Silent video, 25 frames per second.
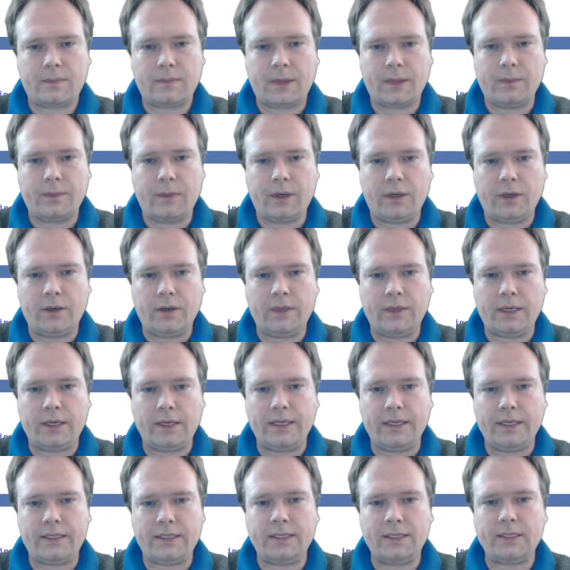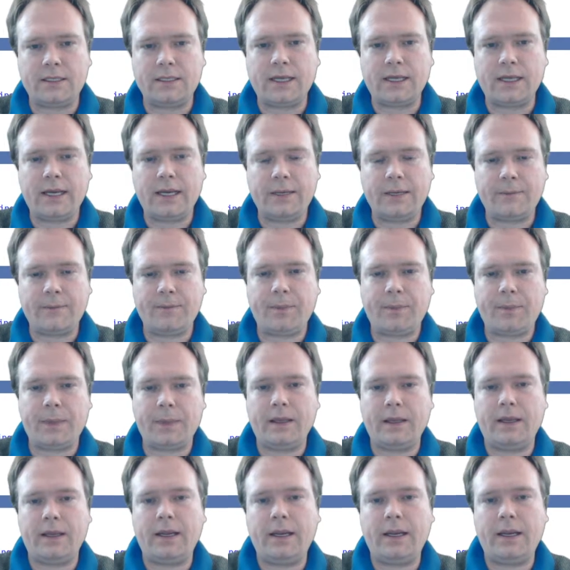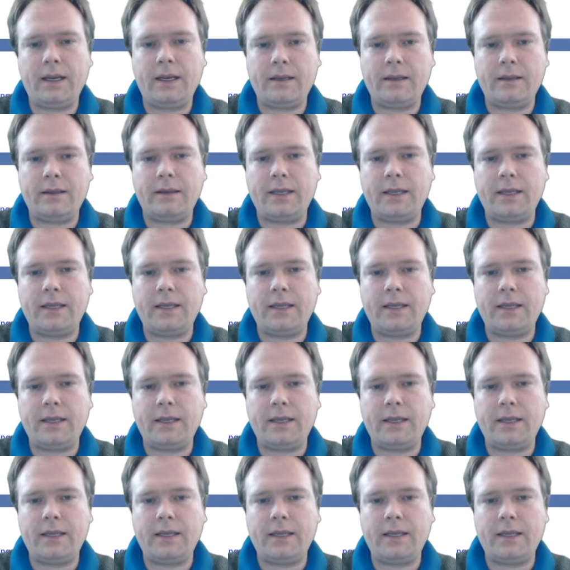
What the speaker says: Mono with a list inside, and